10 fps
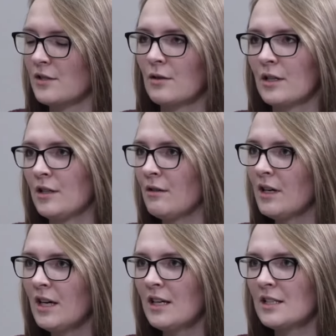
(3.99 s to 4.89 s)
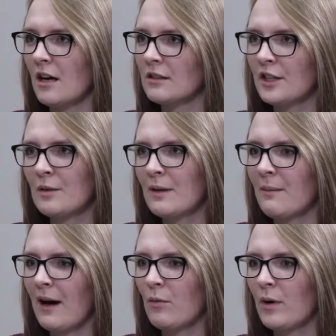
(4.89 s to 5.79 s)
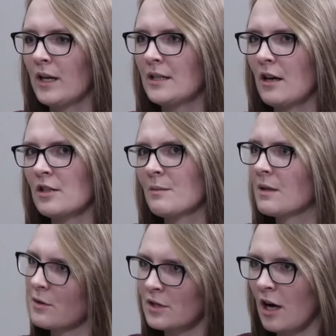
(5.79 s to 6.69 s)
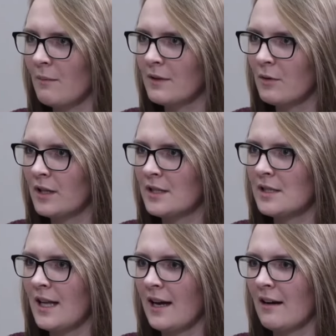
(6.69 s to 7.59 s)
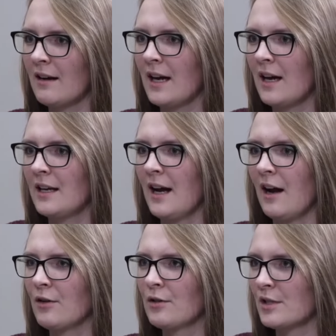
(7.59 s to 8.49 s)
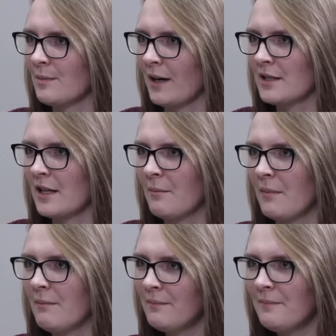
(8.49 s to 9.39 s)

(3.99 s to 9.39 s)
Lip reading: So can you talk a little bit about what are some of the most common ones in that area and how you respond to them?